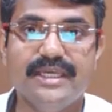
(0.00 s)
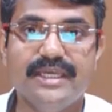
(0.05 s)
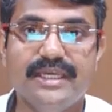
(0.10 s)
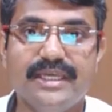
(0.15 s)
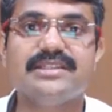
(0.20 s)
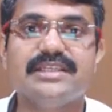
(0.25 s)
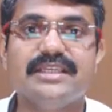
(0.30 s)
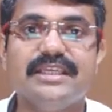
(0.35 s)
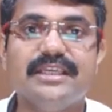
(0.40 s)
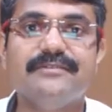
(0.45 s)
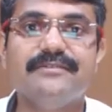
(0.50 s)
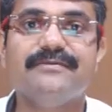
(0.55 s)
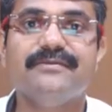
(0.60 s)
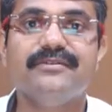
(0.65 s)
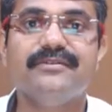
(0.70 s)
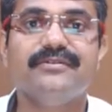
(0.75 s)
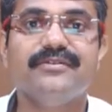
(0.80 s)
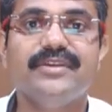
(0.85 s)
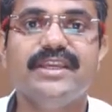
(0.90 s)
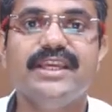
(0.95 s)
That means
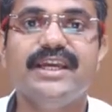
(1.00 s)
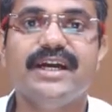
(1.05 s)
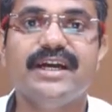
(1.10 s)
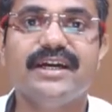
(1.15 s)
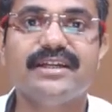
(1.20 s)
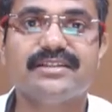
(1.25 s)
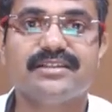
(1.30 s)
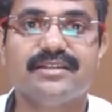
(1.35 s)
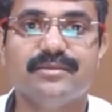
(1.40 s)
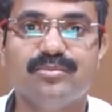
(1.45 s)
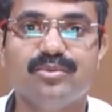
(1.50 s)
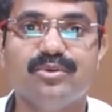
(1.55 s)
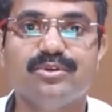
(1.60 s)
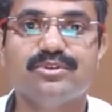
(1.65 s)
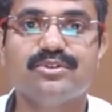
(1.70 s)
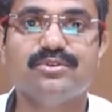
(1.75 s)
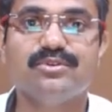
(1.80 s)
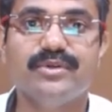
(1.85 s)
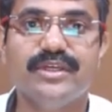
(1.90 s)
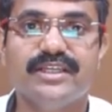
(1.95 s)
if we are
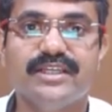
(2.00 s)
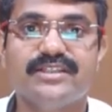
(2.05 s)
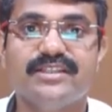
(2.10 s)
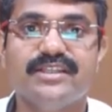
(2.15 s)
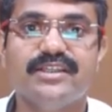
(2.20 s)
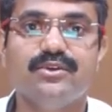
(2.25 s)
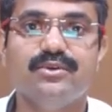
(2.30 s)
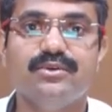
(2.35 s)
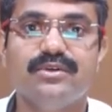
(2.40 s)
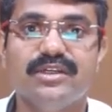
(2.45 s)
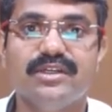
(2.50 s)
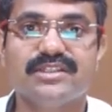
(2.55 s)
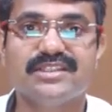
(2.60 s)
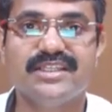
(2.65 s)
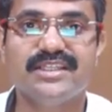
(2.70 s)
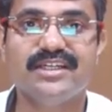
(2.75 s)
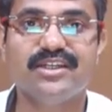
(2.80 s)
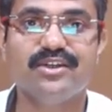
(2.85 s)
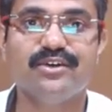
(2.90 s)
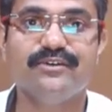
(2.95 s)
supposed to
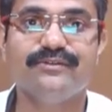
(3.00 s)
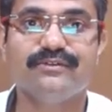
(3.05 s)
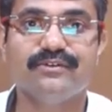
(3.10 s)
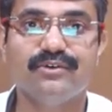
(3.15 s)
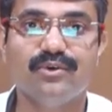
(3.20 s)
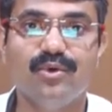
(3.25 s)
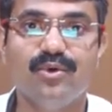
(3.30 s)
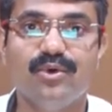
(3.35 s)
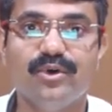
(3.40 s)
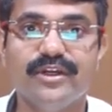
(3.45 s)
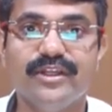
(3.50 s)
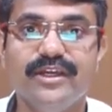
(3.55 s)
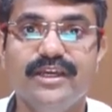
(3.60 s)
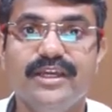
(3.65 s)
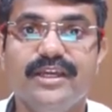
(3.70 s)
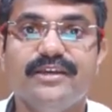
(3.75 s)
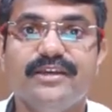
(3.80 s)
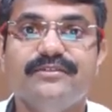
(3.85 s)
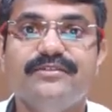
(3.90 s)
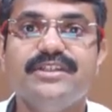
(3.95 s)
execute a set of
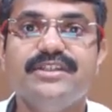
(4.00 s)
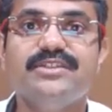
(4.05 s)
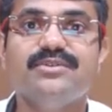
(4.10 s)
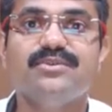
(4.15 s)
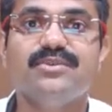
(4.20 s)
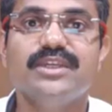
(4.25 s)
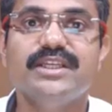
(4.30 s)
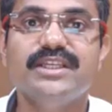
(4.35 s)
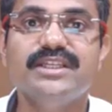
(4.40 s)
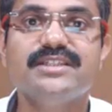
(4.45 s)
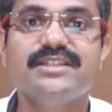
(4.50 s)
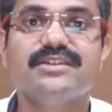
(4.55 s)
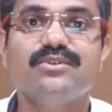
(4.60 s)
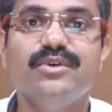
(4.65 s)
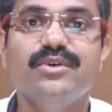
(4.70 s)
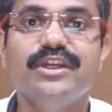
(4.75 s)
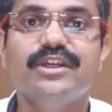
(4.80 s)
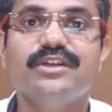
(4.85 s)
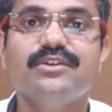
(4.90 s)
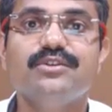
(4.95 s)
code which
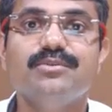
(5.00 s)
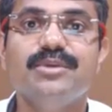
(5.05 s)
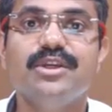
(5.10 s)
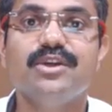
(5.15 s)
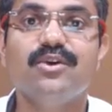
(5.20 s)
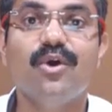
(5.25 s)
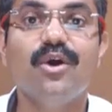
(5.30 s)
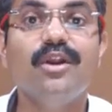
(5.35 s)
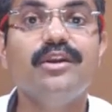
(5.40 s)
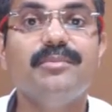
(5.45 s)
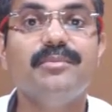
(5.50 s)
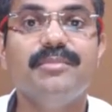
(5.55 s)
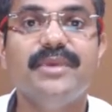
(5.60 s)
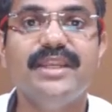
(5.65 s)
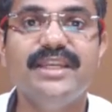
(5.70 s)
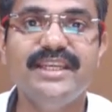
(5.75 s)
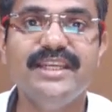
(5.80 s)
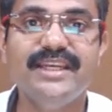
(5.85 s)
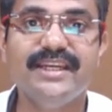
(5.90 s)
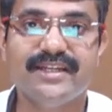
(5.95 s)
is going to be
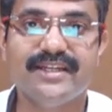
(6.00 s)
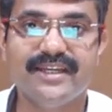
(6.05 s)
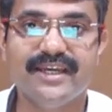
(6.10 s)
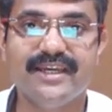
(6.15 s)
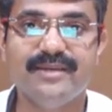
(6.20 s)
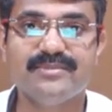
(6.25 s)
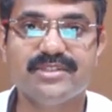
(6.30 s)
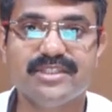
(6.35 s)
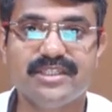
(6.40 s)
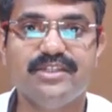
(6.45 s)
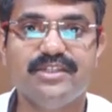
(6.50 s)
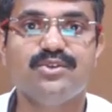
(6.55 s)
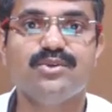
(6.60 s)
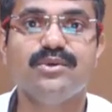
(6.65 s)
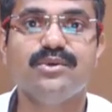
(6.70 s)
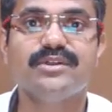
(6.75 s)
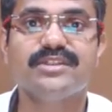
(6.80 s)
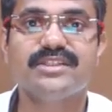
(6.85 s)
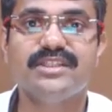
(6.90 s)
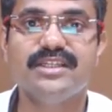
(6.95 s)
called many a times
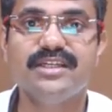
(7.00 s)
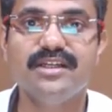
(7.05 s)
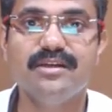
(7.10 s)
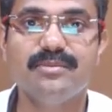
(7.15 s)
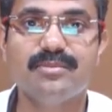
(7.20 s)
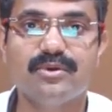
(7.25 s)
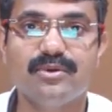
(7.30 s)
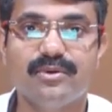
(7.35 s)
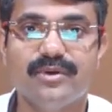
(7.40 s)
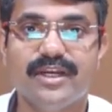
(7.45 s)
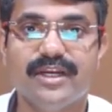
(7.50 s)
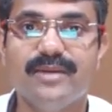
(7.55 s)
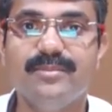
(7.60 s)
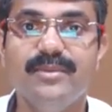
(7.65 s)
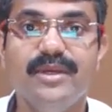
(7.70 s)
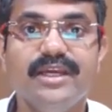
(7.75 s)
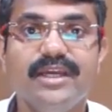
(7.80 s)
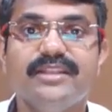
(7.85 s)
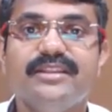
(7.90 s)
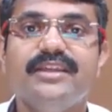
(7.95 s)
into a single
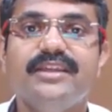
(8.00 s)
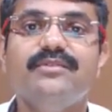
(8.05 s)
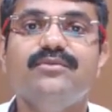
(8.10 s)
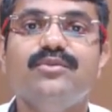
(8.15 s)
program,